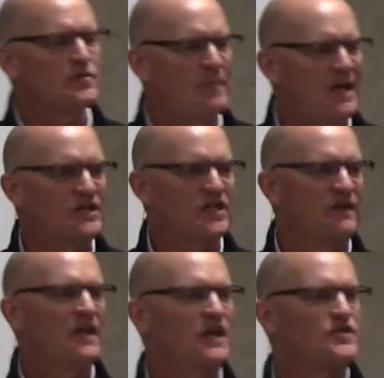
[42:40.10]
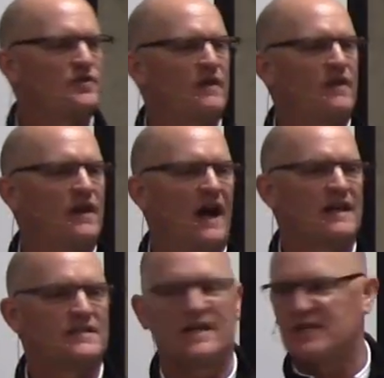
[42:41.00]
speech in the history of the
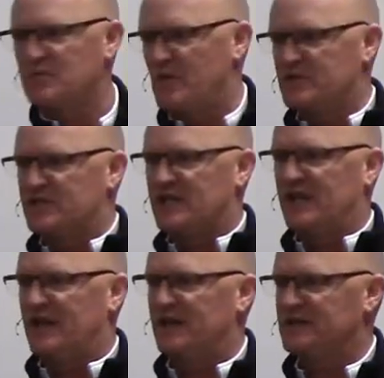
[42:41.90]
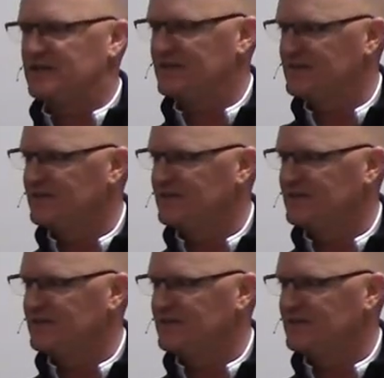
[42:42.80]
United States. What would you say that is?